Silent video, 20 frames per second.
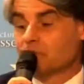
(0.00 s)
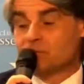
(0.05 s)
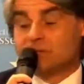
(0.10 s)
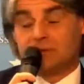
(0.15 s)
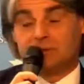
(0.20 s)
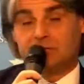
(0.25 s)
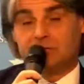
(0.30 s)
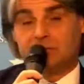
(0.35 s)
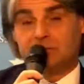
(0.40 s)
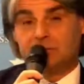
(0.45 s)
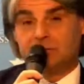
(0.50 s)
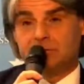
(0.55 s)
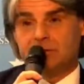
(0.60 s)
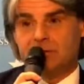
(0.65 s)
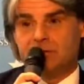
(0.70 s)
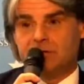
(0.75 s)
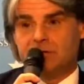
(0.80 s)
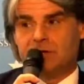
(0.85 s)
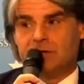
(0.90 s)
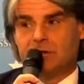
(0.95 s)
project of
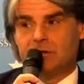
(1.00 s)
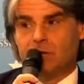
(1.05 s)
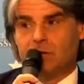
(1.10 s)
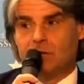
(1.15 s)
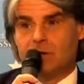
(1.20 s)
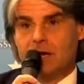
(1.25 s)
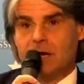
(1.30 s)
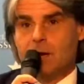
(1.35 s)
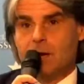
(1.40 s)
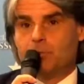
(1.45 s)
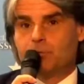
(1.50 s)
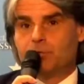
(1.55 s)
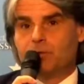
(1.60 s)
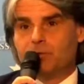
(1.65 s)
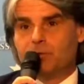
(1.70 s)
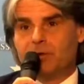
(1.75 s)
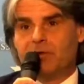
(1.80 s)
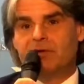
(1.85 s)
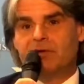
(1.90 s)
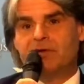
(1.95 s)
Lusatia Glow,
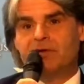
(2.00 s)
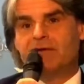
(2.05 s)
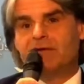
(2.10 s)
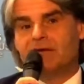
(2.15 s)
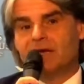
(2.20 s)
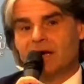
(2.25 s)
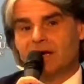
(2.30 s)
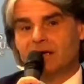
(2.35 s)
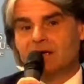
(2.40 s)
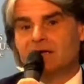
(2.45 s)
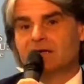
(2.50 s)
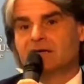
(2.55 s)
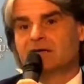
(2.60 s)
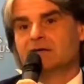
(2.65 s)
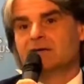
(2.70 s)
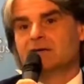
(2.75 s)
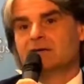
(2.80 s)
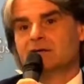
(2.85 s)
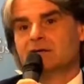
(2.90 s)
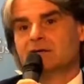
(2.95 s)
preparing
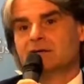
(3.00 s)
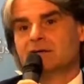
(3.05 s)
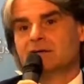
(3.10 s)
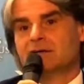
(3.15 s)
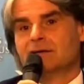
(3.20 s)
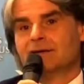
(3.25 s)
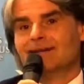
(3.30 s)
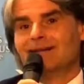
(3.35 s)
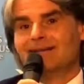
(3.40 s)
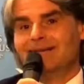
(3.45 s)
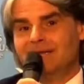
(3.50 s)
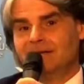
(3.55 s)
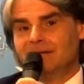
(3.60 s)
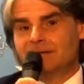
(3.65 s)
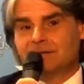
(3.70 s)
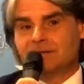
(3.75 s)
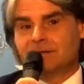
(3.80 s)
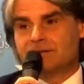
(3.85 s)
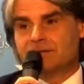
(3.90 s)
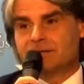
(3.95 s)
young
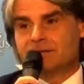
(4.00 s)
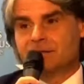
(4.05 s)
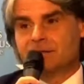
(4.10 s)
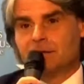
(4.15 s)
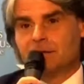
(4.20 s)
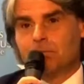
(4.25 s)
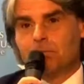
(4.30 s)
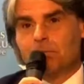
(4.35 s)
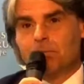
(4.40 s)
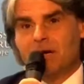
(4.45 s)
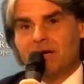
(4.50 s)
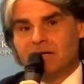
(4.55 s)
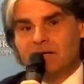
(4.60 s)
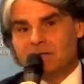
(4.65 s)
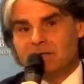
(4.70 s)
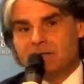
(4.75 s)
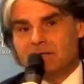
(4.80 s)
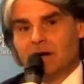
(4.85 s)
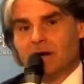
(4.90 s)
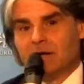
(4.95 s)
leaders
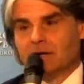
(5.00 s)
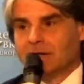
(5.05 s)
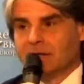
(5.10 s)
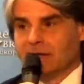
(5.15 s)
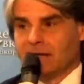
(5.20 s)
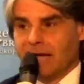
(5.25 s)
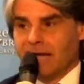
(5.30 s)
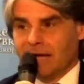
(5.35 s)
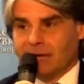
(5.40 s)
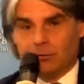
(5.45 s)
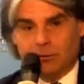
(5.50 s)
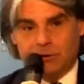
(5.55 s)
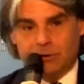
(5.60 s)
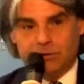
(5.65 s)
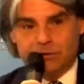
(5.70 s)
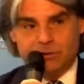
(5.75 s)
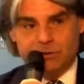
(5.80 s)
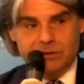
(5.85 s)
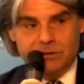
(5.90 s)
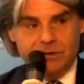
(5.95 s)
based on a
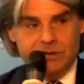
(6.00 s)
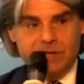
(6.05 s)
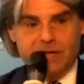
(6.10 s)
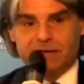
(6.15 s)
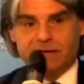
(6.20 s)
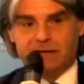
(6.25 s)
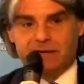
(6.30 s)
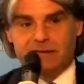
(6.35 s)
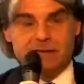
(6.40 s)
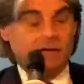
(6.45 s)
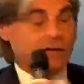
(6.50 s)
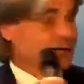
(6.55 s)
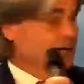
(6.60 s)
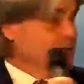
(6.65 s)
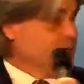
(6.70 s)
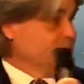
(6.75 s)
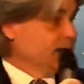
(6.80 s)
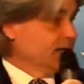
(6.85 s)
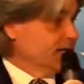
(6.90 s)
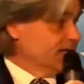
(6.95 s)
language that is
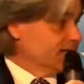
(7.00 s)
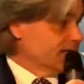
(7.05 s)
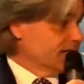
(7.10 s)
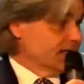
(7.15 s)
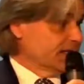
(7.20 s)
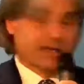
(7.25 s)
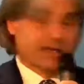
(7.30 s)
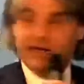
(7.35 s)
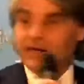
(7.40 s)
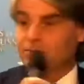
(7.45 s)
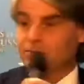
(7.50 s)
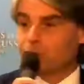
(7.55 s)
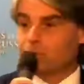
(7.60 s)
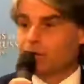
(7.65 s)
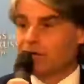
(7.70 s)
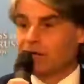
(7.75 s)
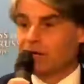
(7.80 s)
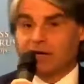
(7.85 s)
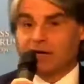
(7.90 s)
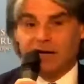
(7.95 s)
harmonizing
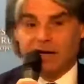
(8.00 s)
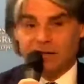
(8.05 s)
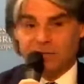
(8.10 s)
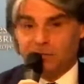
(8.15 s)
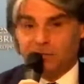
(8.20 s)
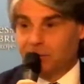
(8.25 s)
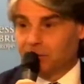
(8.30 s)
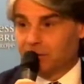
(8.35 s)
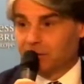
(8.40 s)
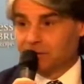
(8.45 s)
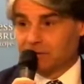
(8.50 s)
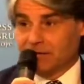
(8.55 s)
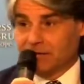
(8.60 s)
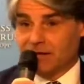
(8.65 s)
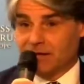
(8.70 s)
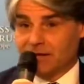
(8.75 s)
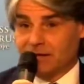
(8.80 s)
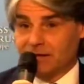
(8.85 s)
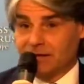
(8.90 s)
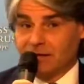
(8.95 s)
and bringing other people
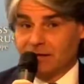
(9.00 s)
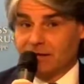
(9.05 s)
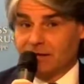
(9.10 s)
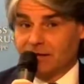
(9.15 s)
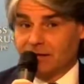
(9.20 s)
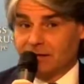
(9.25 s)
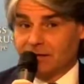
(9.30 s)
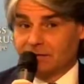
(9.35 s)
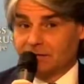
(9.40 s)
together.